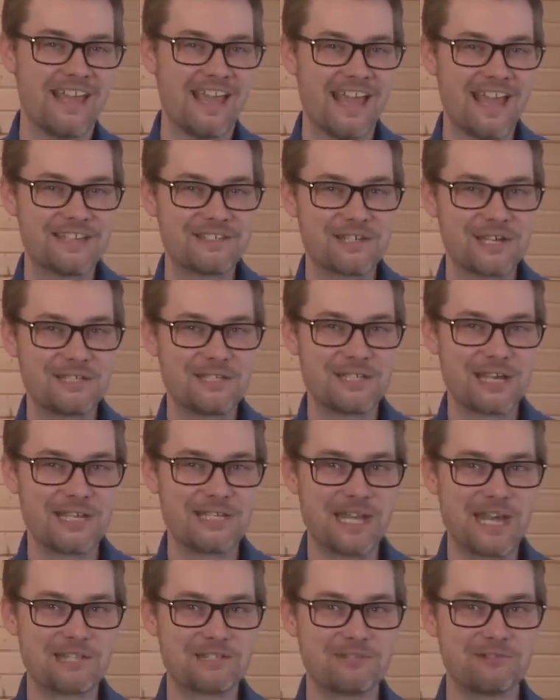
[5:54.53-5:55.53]
As I
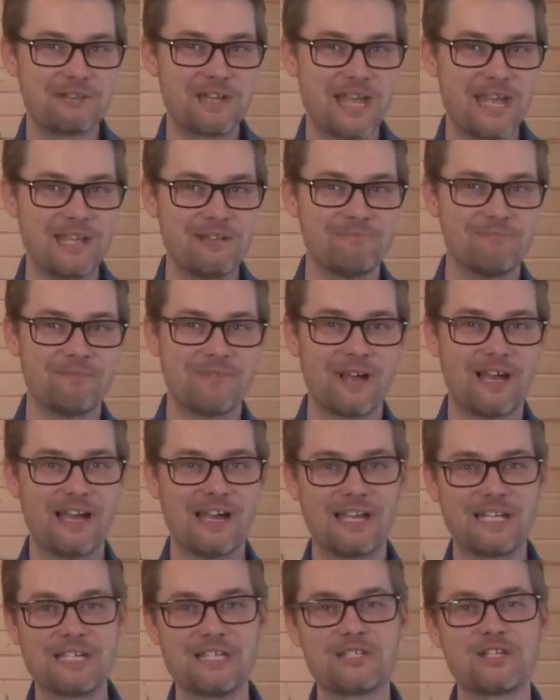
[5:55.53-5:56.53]
said yesterday,
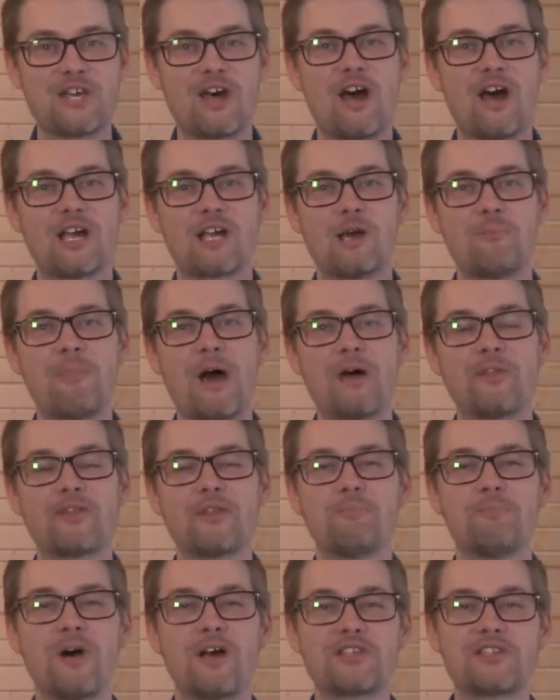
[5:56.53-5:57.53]
I can talk about
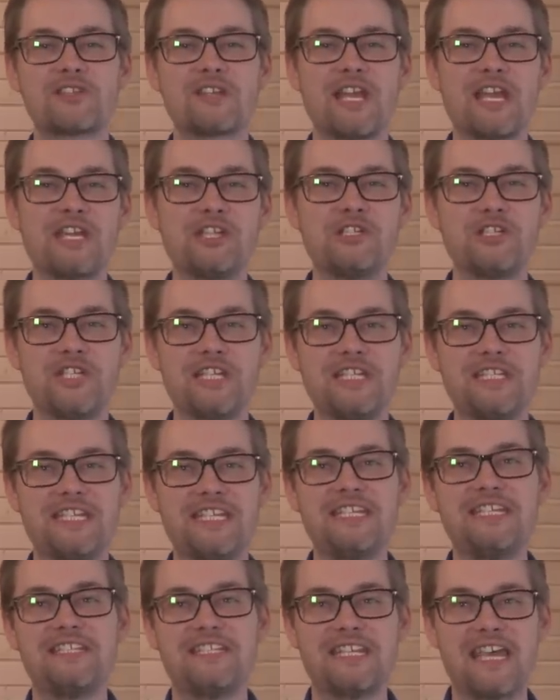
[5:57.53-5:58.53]
the Mustang
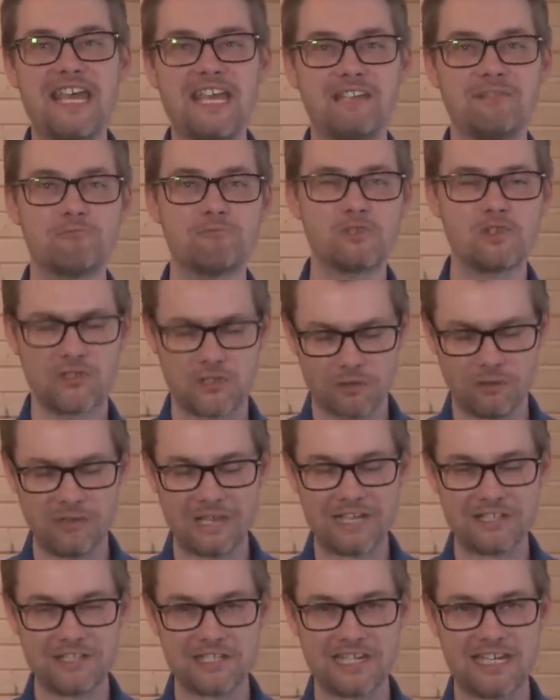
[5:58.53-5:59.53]
GT today, so
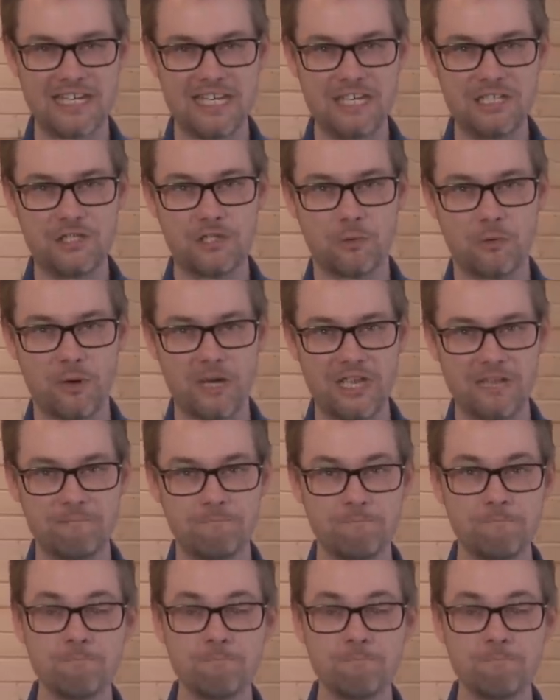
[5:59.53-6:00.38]
let's get into it.